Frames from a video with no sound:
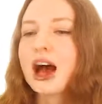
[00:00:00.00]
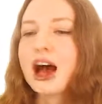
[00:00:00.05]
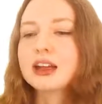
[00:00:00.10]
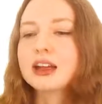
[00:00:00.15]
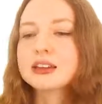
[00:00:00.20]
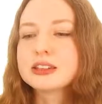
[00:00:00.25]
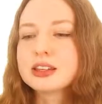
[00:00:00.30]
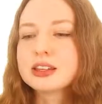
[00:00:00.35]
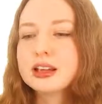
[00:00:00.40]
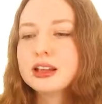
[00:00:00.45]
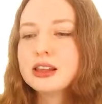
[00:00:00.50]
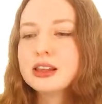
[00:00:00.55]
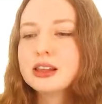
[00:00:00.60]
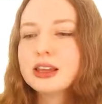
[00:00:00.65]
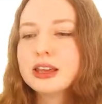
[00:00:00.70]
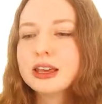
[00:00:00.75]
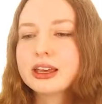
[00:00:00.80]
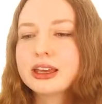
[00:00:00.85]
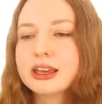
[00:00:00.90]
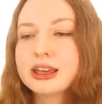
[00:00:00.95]
until
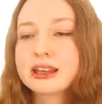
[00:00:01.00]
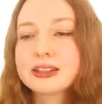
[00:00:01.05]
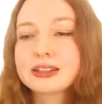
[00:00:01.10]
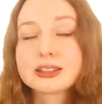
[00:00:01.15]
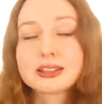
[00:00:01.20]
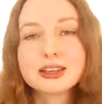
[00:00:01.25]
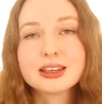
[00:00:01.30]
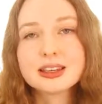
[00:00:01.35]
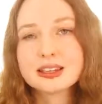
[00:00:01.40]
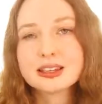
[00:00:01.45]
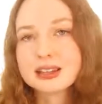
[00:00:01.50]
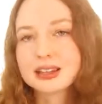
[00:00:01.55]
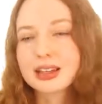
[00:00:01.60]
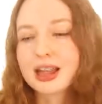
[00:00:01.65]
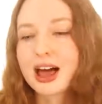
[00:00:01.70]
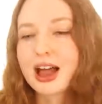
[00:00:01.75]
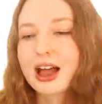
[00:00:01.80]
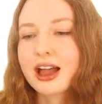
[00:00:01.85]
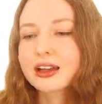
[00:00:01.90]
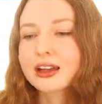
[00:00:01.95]
it hits this
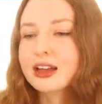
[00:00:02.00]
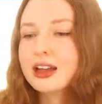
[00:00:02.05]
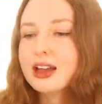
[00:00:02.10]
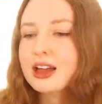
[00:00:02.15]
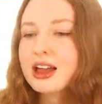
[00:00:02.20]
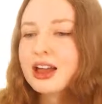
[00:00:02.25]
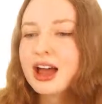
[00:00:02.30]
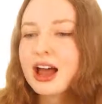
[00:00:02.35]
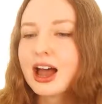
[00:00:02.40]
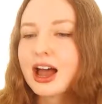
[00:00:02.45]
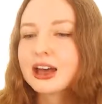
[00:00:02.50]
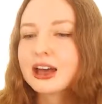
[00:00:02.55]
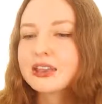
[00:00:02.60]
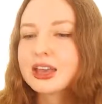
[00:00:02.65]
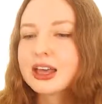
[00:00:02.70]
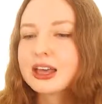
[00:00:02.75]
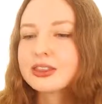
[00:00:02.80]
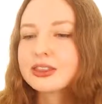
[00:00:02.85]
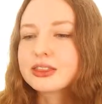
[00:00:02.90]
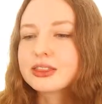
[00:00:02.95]
line, and
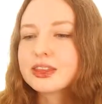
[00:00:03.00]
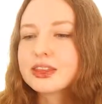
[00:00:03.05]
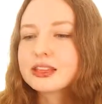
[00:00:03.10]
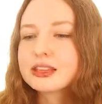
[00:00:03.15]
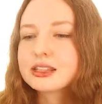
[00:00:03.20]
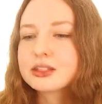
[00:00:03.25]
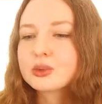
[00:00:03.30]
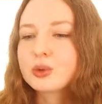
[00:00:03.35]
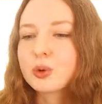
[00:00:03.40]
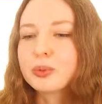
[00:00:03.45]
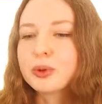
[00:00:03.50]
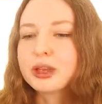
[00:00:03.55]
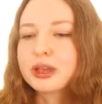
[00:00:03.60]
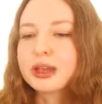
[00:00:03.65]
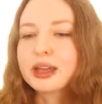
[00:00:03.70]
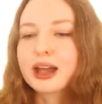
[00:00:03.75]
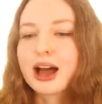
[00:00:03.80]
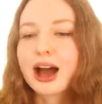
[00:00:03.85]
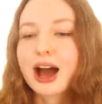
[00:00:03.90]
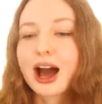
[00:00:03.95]
then this will
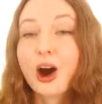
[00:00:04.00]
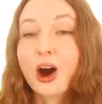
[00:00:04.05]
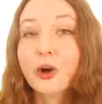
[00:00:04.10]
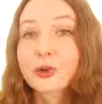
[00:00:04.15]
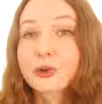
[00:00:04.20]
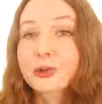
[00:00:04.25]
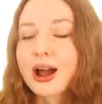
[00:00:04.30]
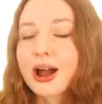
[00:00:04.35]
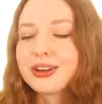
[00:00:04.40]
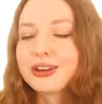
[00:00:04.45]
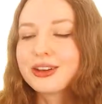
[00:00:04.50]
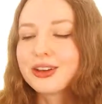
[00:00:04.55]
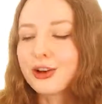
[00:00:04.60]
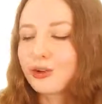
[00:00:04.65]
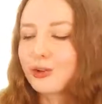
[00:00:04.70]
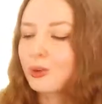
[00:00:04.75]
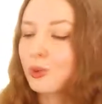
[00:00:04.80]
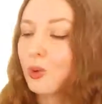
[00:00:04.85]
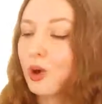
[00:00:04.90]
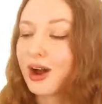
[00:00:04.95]
be our run
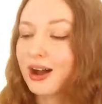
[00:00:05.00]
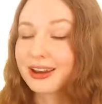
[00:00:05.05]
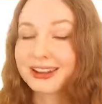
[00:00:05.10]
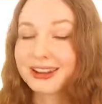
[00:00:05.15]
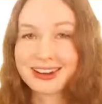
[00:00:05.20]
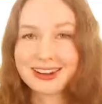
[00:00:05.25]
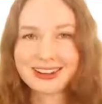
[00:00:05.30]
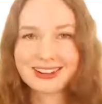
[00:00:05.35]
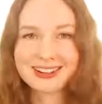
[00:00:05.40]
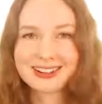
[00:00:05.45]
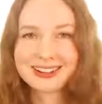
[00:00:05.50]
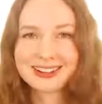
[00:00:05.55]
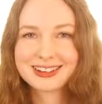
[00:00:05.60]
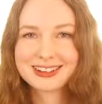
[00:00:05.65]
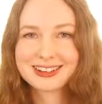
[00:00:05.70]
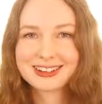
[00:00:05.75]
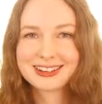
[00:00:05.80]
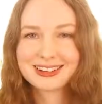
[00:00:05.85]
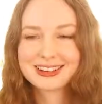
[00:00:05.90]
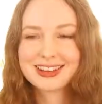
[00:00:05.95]
of one.
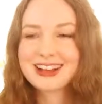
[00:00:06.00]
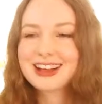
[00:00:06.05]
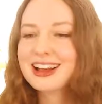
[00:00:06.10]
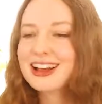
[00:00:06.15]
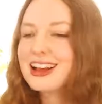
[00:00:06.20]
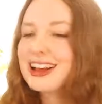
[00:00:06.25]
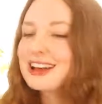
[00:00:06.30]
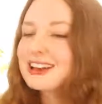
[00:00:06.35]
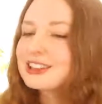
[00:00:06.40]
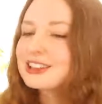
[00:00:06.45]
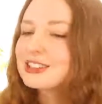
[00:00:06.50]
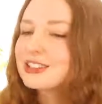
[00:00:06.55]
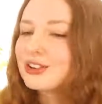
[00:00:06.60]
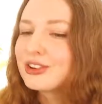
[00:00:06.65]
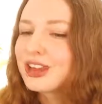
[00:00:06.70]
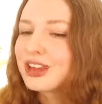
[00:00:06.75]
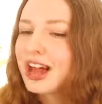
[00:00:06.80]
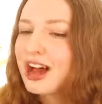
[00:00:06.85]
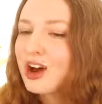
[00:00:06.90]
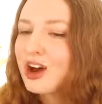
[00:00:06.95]
So
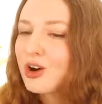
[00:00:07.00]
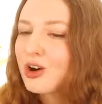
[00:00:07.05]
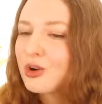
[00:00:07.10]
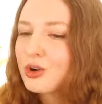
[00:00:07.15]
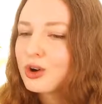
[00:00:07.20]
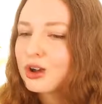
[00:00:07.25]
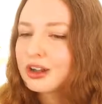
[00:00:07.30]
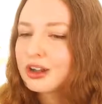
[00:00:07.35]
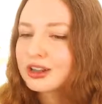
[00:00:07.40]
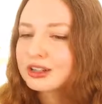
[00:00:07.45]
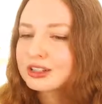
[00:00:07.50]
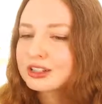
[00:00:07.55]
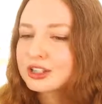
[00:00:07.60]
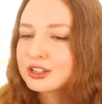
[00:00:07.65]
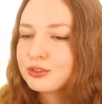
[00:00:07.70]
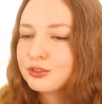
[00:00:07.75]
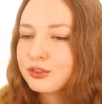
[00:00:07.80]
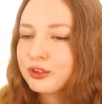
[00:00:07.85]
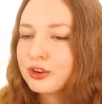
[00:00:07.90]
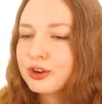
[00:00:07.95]
now,
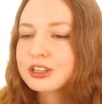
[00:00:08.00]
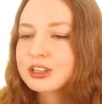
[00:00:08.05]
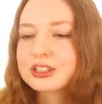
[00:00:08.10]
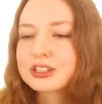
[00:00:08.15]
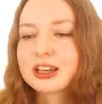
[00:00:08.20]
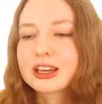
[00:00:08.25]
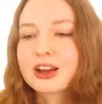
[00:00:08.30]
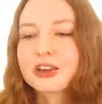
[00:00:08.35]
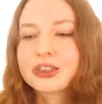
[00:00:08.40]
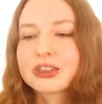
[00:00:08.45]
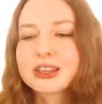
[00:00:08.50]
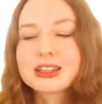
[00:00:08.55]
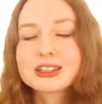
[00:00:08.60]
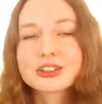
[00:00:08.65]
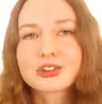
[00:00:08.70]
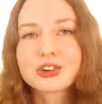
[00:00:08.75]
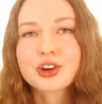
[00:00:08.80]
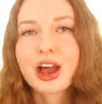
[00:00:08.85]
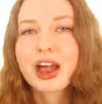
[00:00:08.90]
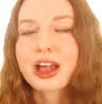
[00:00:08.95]
just focusing on
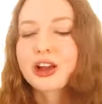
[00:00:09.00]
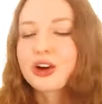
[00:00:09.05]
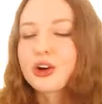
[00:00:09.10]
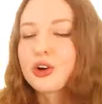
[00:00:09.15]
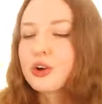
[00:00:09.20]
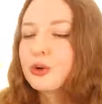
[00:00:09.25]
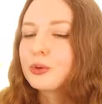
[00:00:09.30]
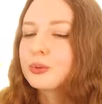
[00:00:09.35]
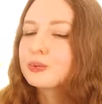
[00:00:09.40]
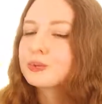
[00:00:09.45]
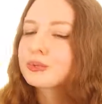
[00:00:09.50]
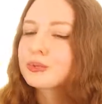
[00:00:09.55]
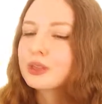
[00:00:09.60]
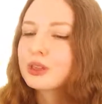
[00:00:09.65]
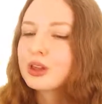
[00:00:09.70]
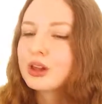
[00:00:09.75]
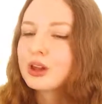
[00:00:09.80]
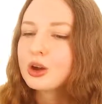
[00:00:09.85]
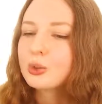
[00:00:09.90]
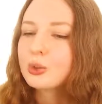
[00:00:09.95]
this triangle,
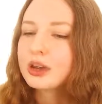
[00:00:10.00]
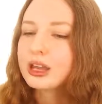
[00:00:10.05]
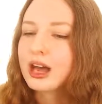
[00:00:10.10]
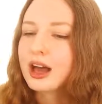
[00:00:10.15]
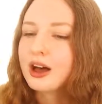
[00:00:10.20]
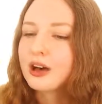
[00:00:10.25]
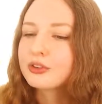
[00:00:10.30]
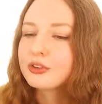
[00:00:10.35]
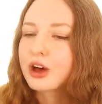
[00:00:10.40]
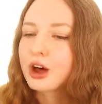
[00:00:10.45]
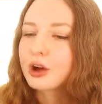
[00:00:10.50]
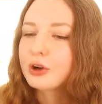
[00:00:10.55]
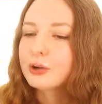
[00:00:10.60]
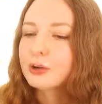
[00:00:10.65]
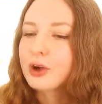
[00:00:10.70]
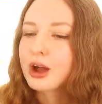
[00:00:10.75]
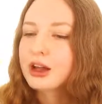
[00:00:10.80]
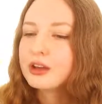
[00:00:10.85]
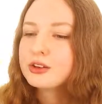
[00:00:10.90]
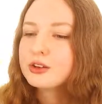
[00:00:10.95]
we have a
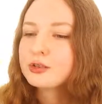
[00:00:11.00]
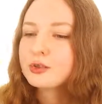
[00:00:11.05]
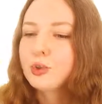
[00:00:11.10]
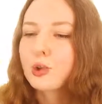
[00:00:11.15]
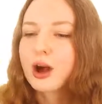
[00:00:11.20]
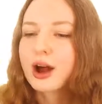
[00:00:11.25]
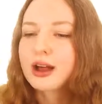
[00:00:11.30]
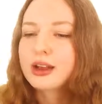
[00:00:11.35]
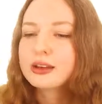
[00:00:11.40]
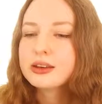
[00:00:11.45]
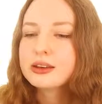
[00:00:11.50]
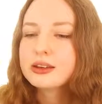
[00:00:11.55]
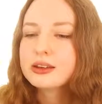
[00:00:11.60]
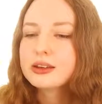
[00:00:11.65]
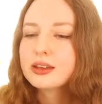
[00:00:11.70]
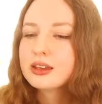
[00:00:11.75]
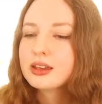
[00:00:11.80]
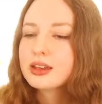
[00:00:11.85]
run of one,